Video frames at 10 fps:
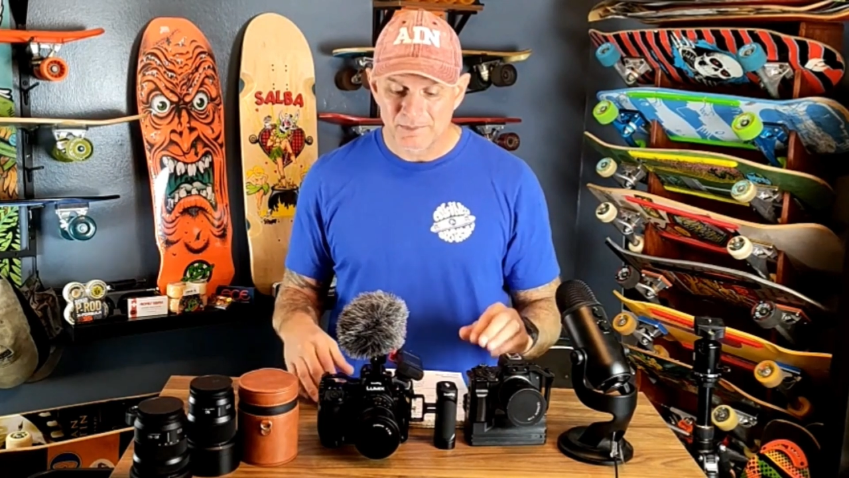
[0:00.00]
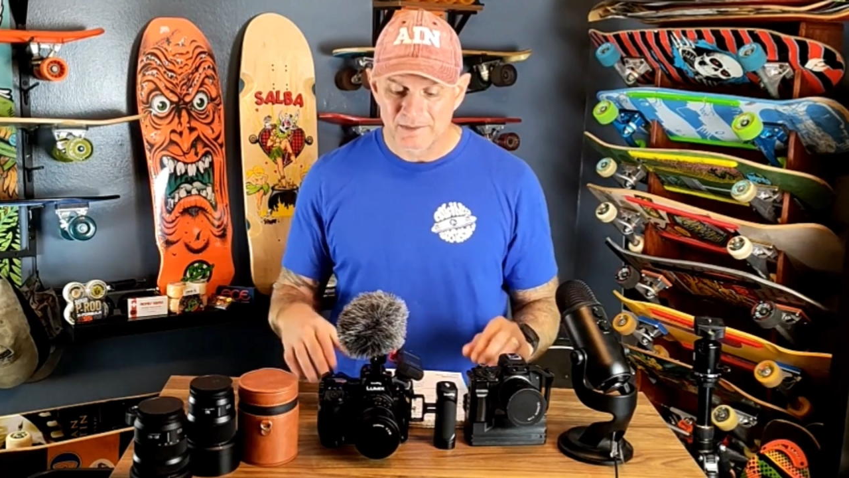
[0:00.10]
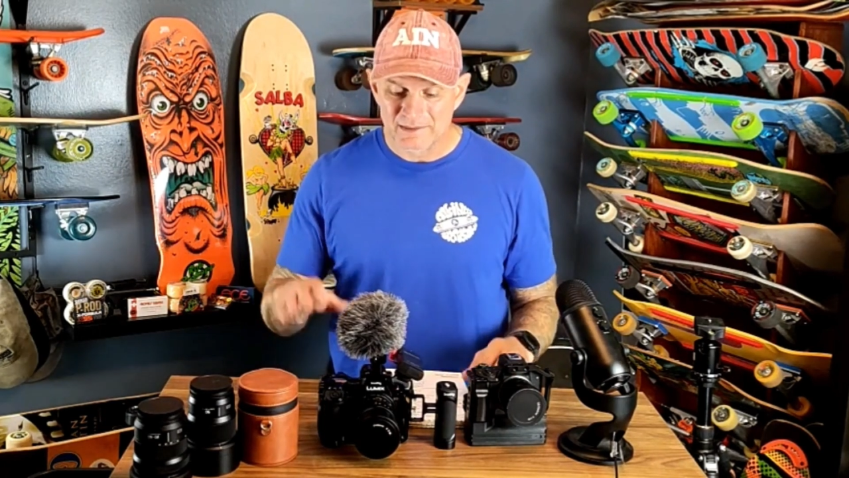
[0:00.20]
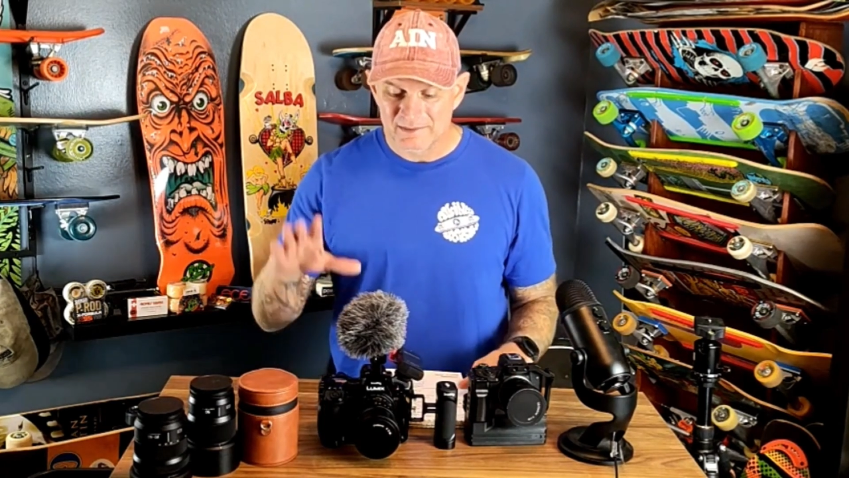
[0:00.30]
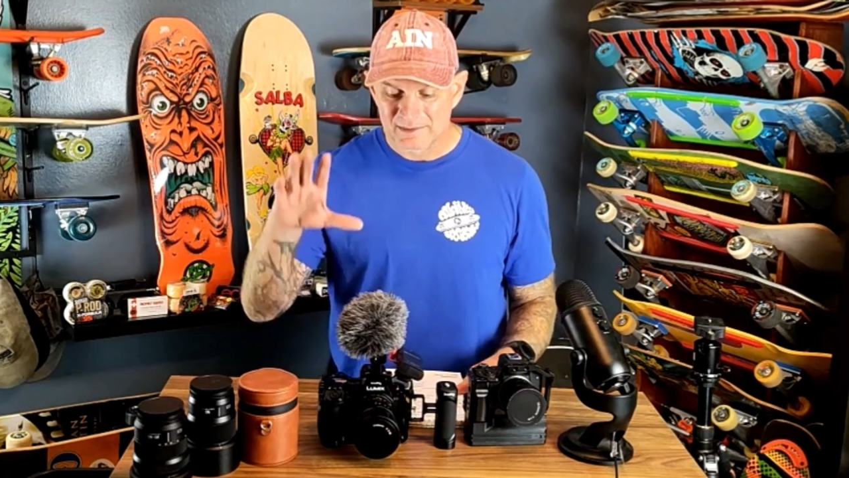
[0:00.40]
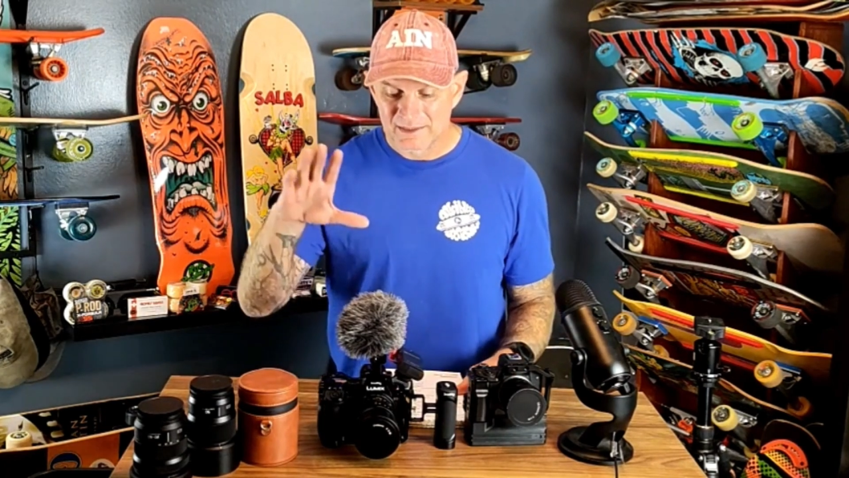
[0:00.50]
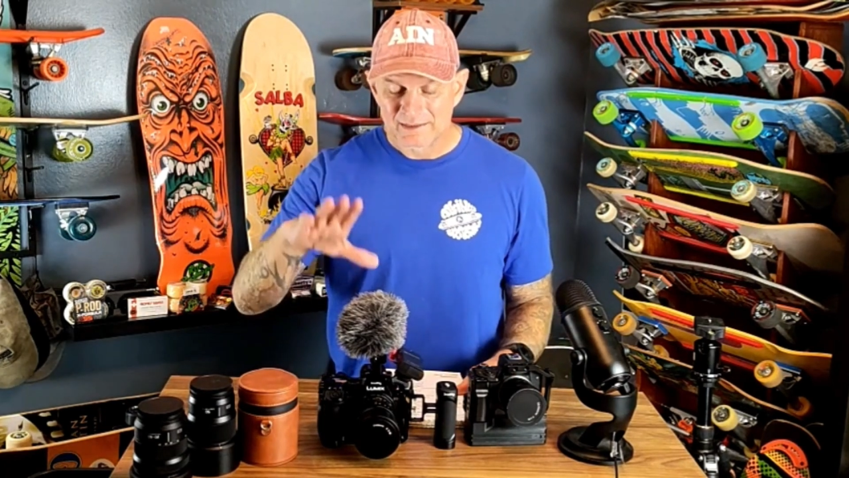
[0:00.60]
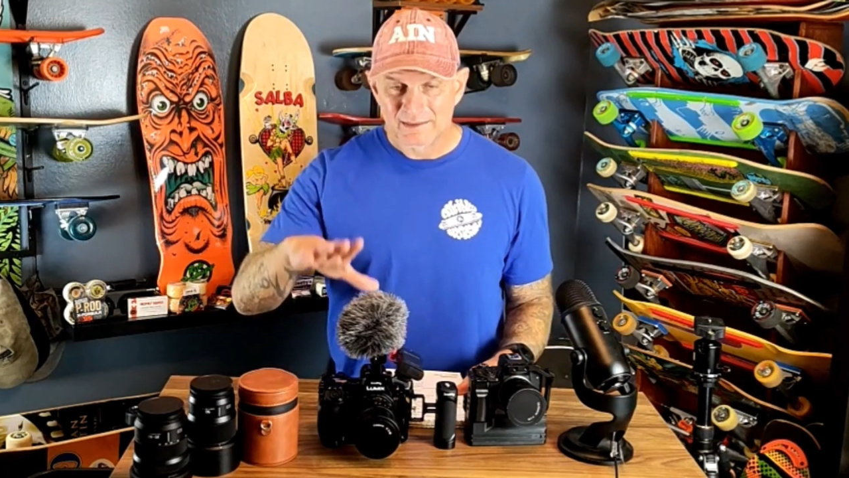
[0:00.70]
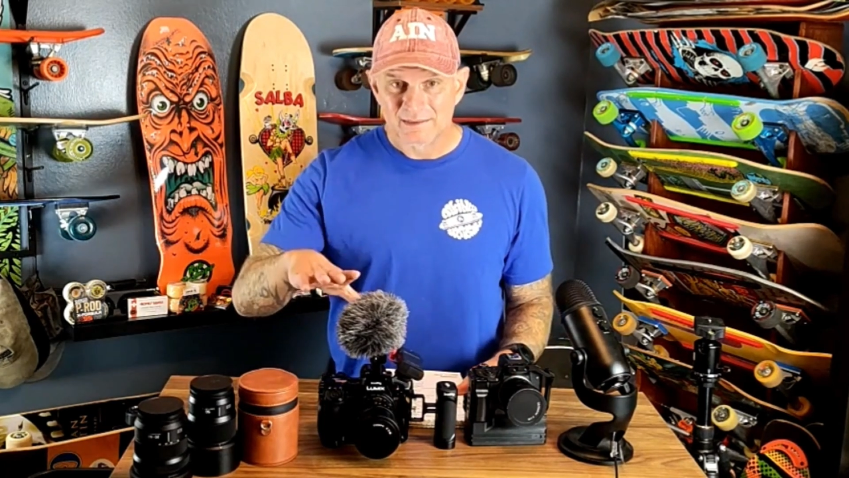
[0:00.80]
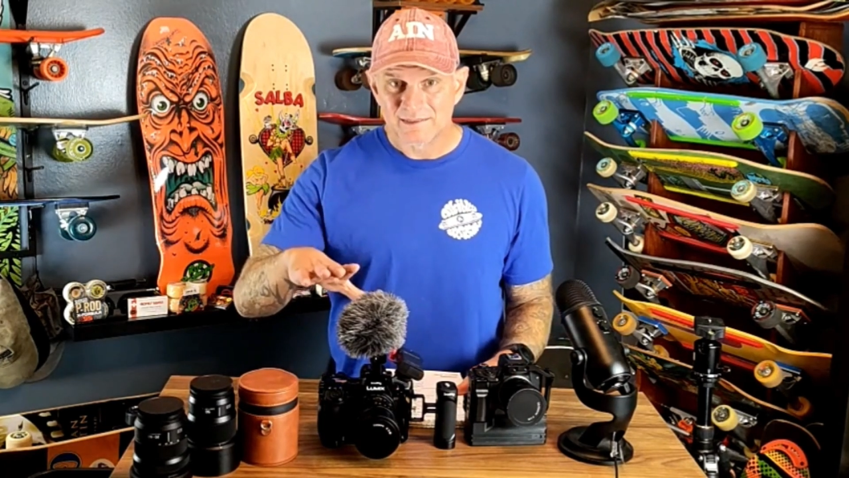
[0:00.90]
but this
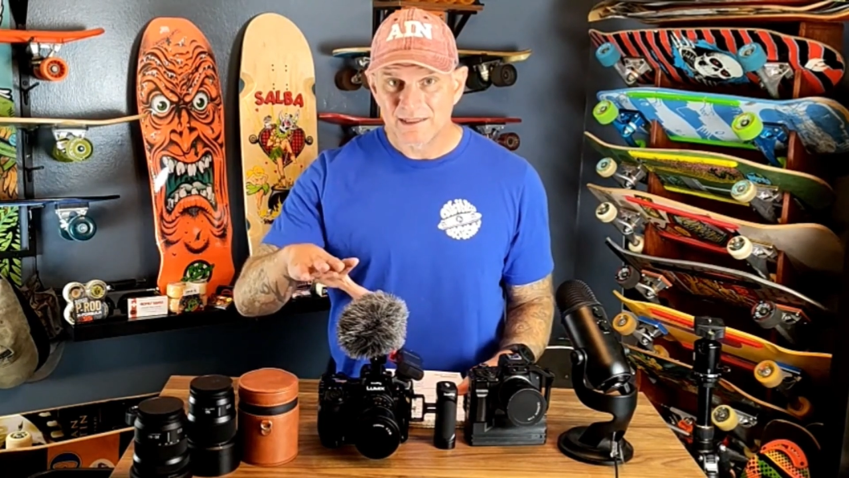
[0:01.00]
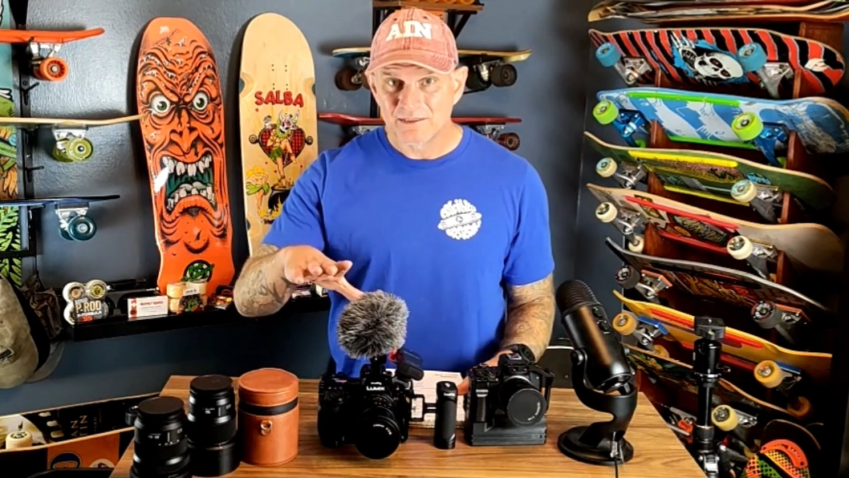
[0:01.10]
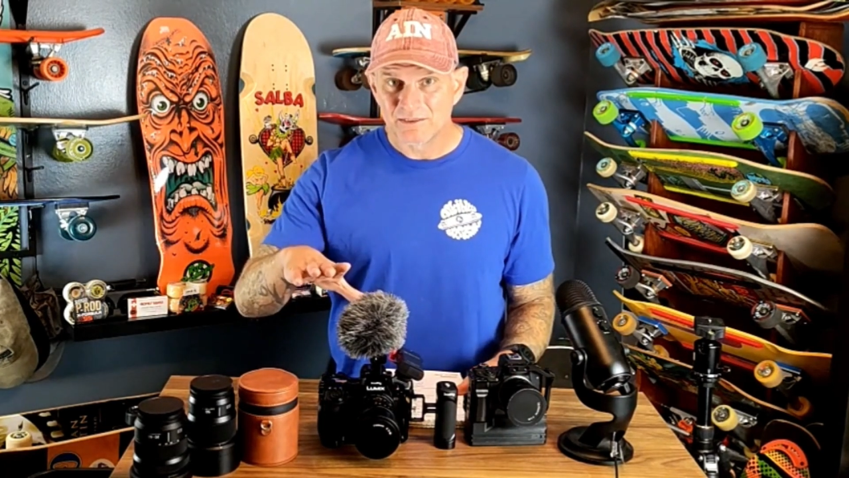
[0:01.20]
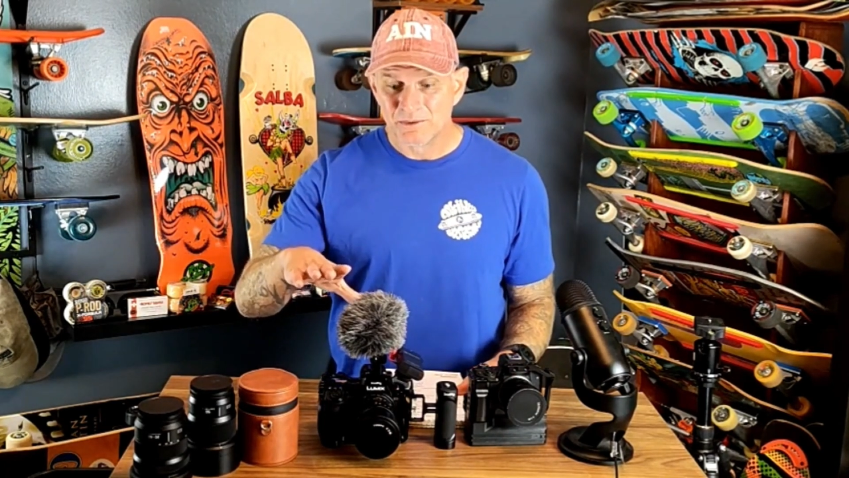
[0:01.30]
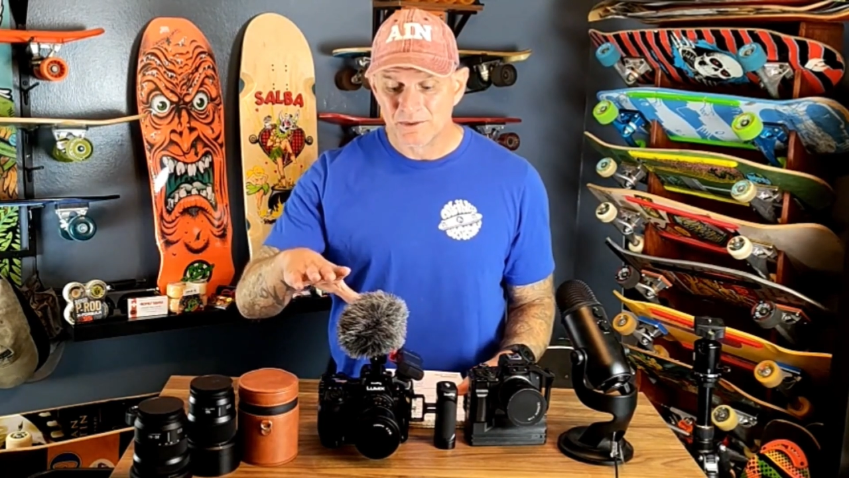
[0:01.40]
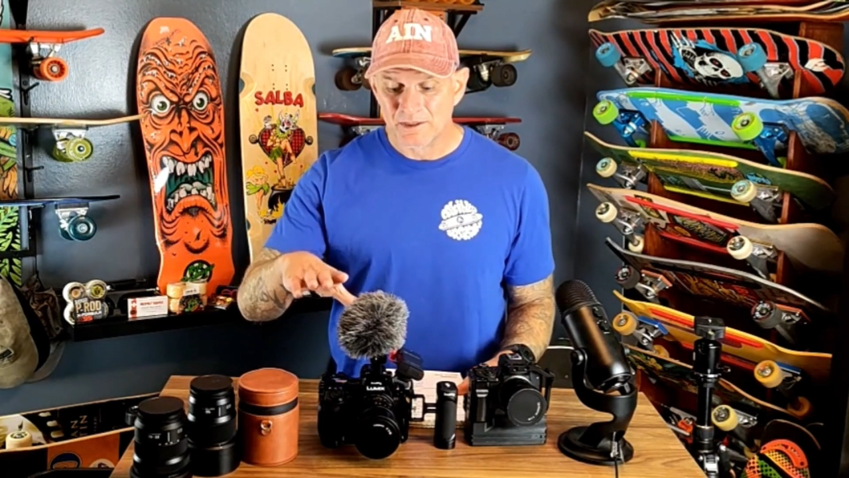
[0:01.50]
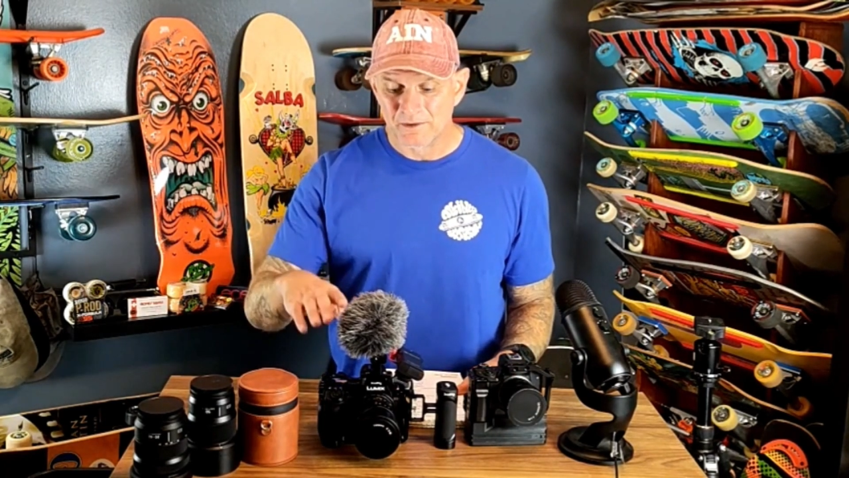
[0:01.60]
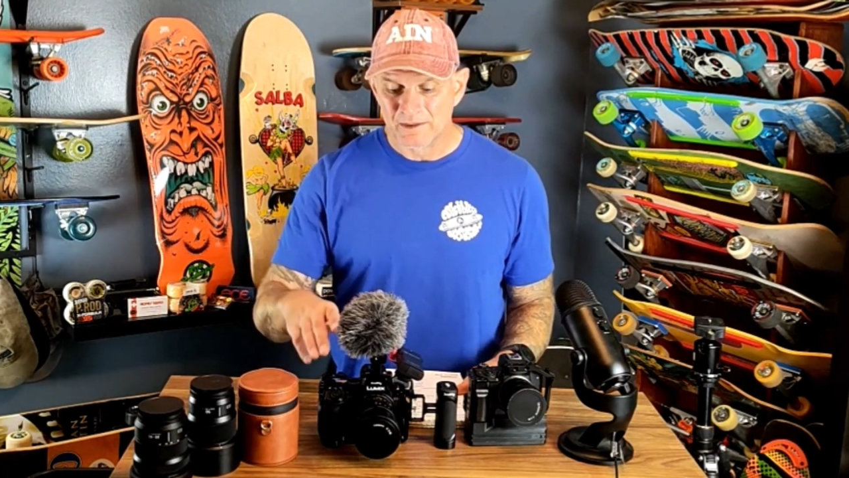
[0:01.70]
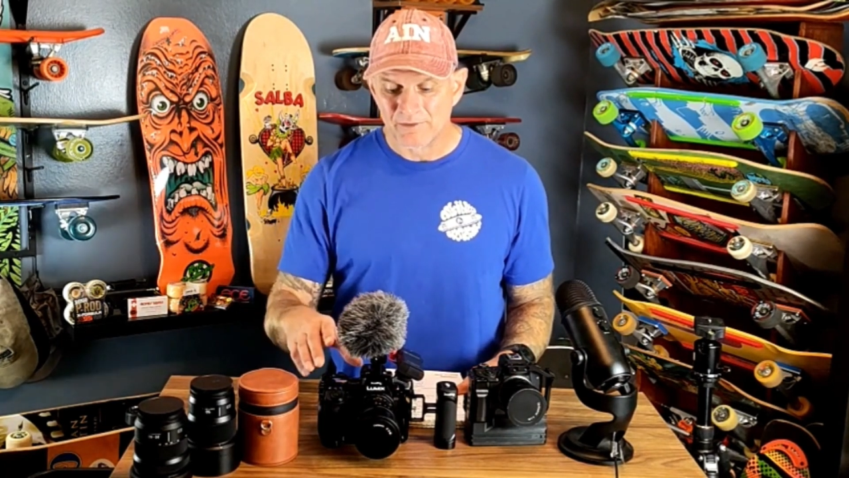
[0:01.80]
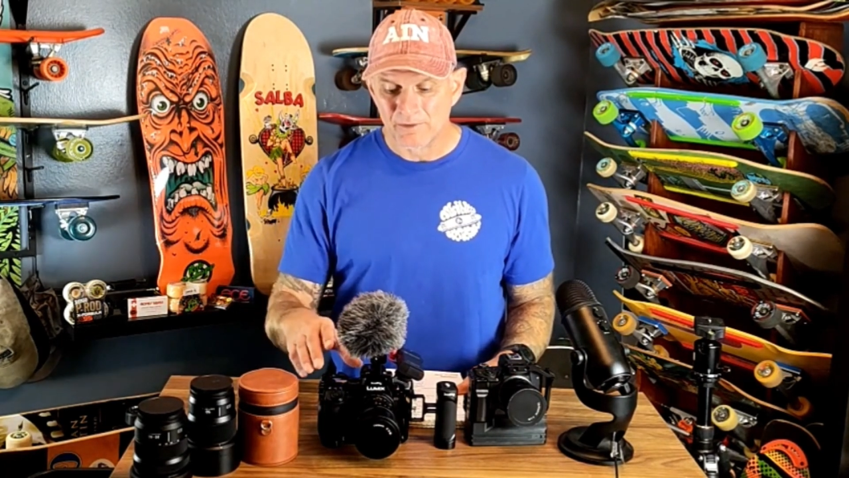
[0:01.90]
takes it to
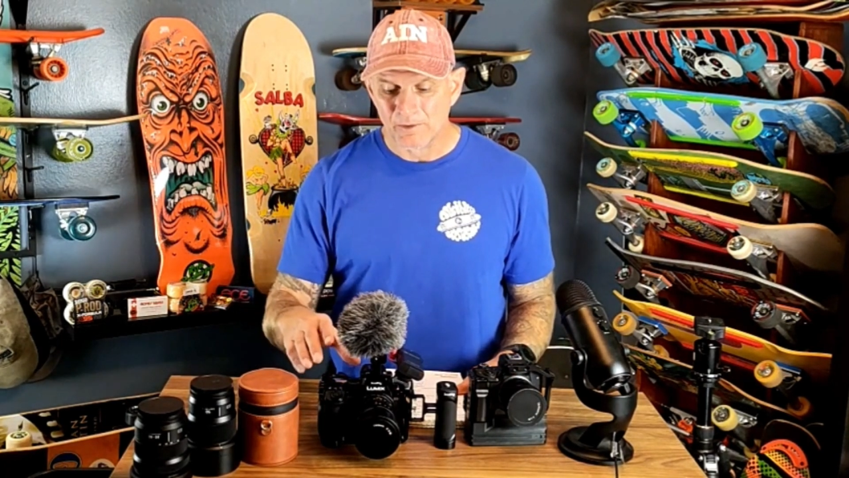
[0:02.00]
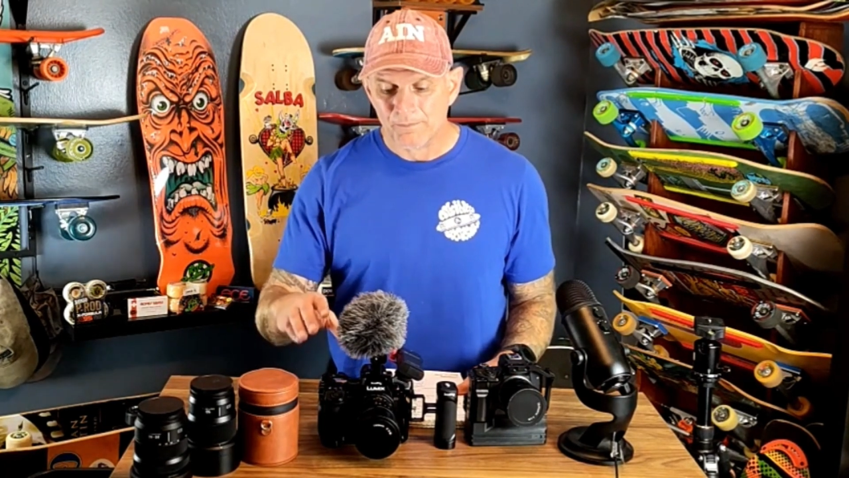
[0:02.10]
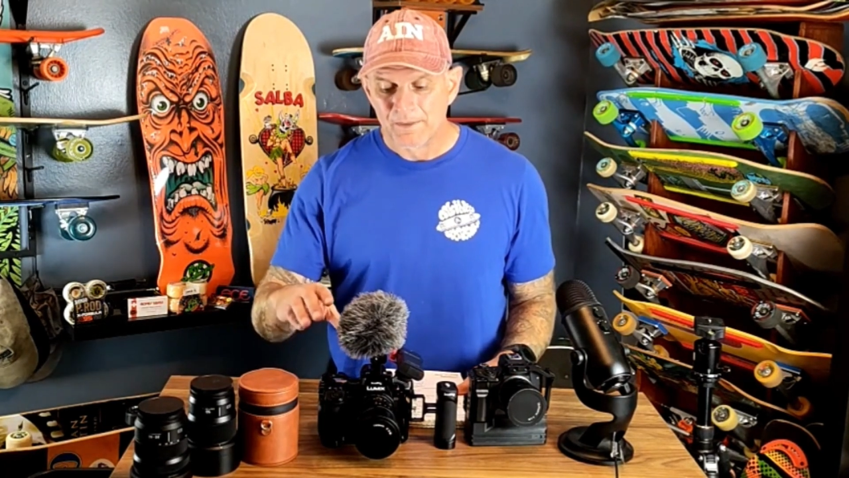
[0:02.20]
another level.